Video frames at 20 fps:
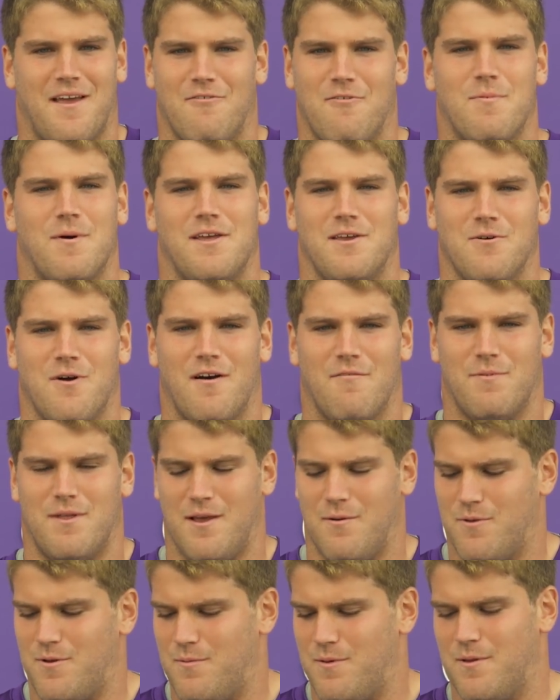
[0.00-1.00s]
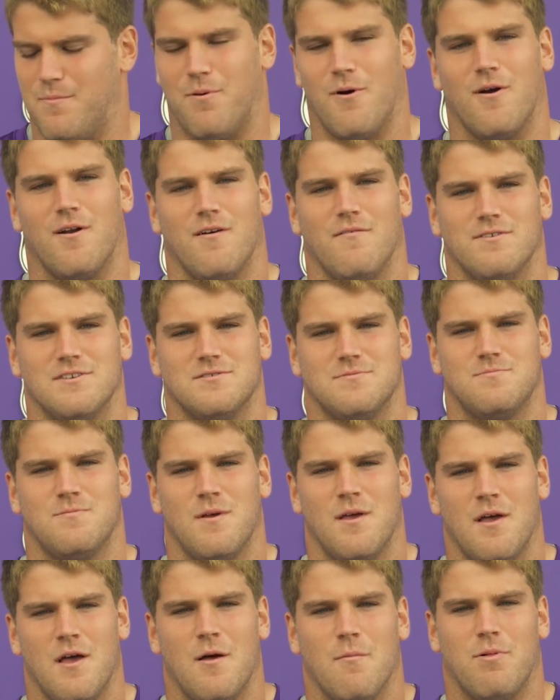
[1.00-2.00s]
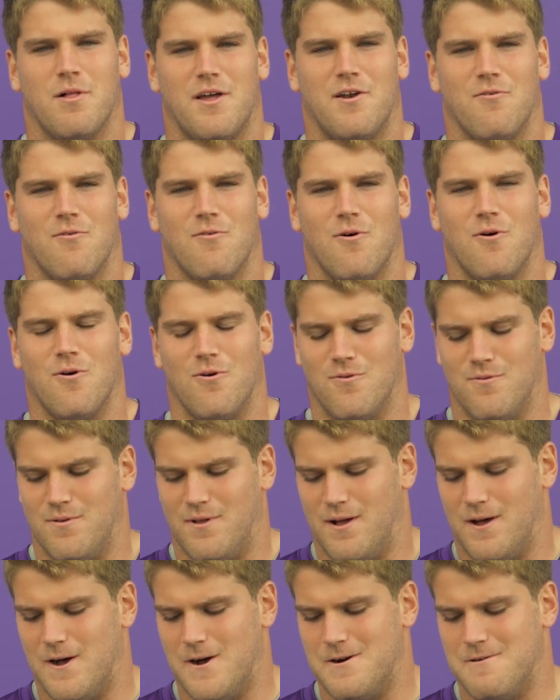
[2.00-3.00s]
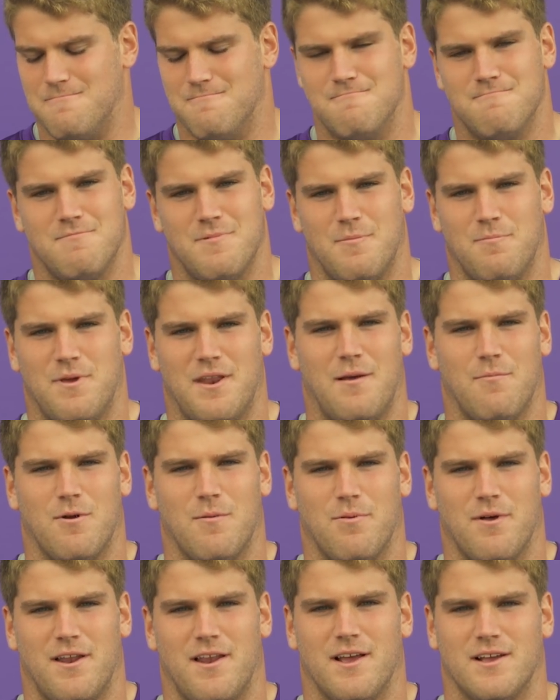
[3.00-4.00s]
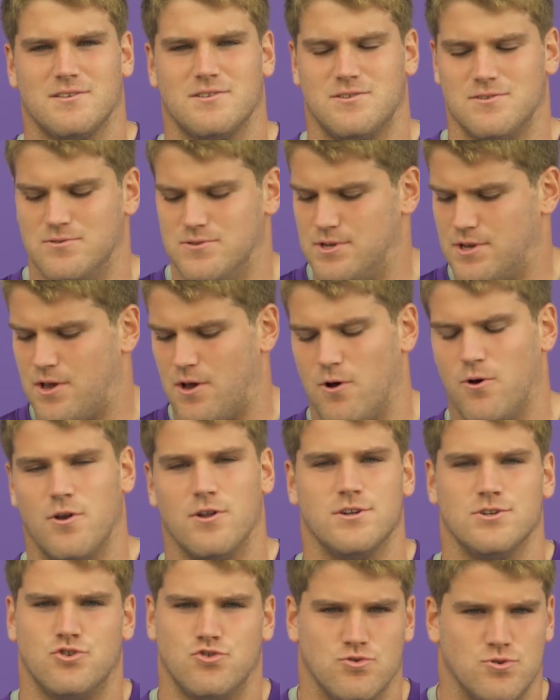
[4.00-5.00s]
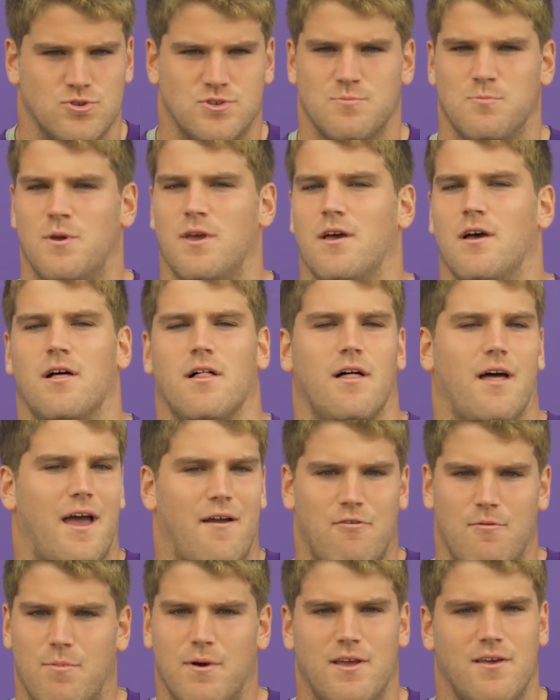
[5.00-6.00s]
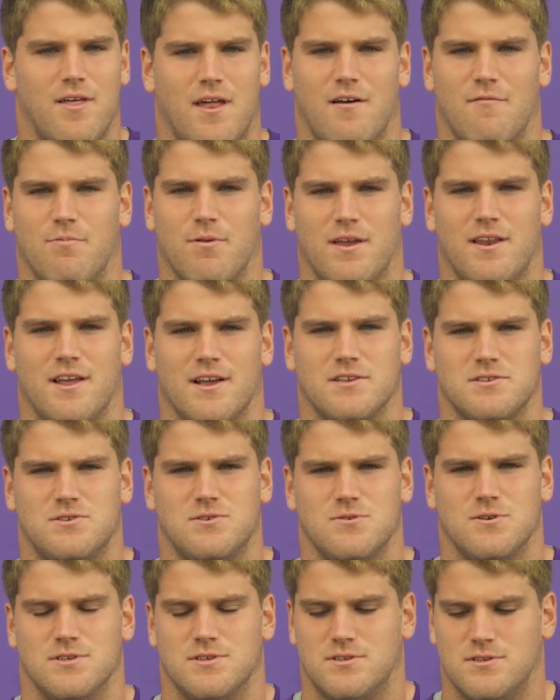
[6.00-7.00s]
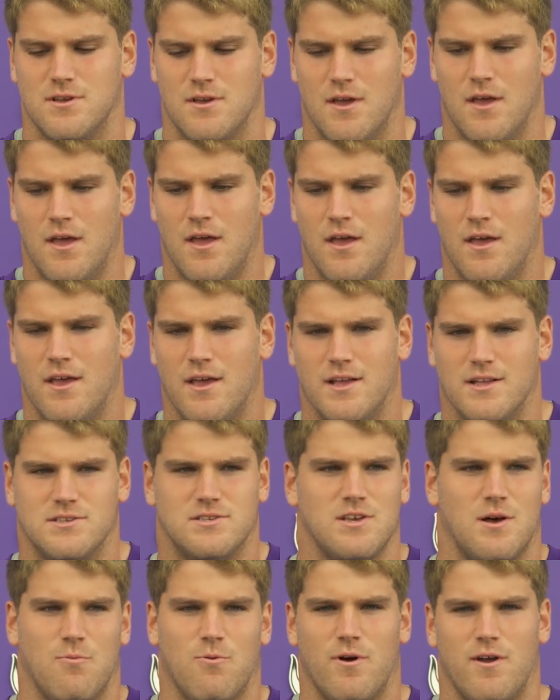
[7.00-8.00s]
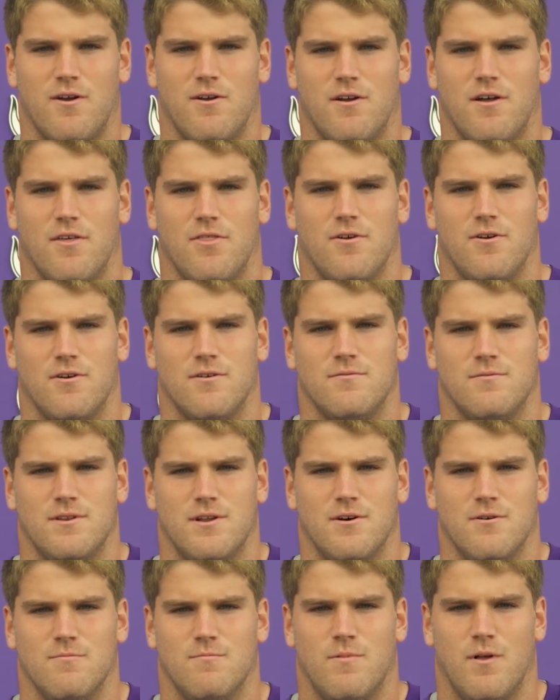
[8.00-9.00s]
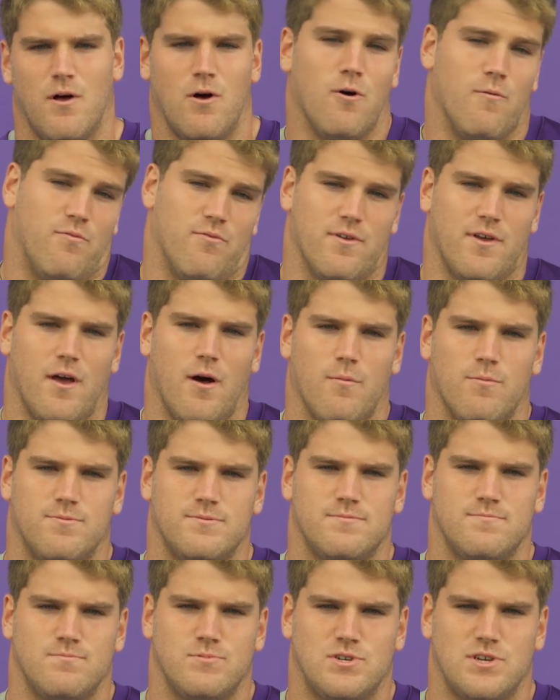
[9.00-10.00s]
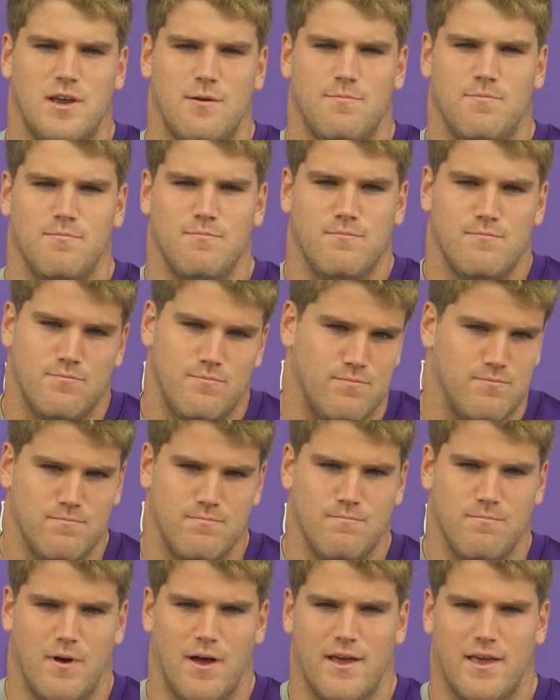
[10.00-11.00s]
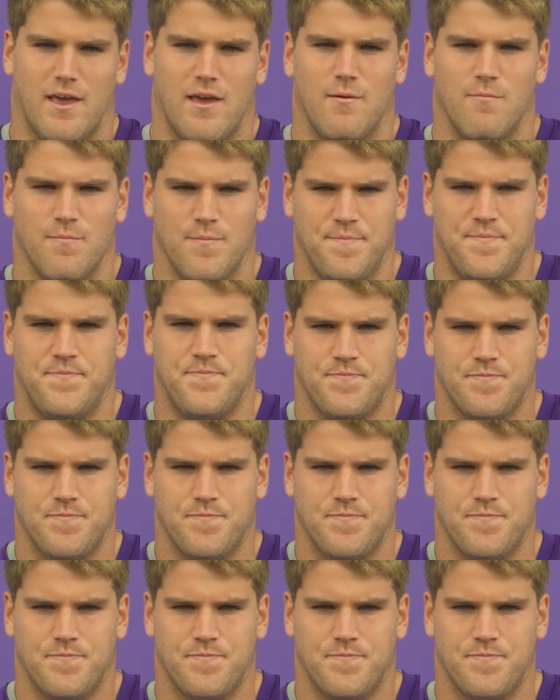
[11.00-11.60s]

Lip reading: everybody who I've been able to be a part of has played a role and been able to play next to. Dakota, Drew Samia, everybody that I've played next to has in some way or another, hopefully helped shape my game.